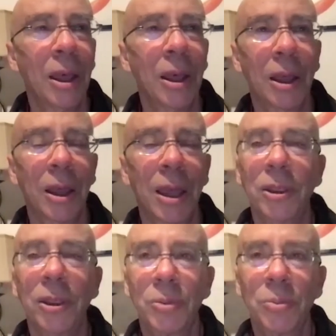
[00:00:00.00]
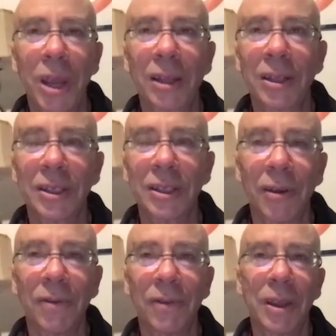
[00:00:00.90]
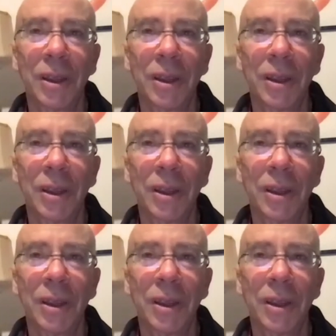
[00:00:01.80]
And this practice of